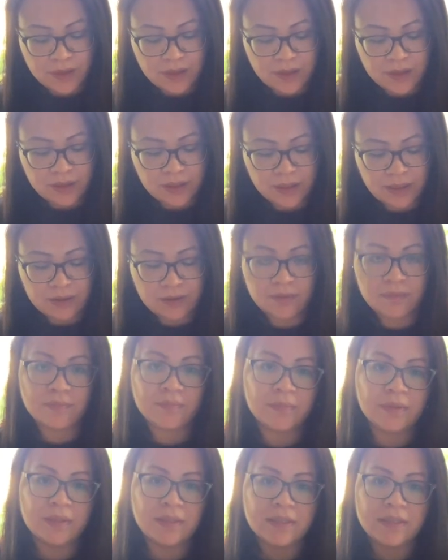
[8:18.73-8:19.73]
yeah,
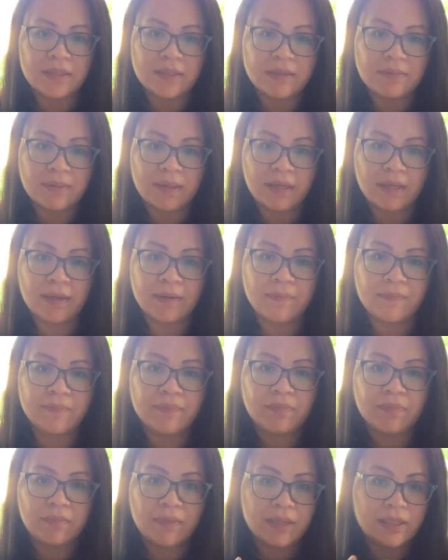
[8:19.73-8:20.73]
this is my
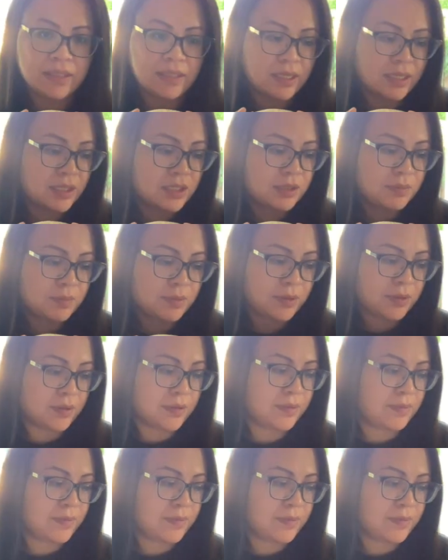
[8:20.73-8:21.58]
sage bowl.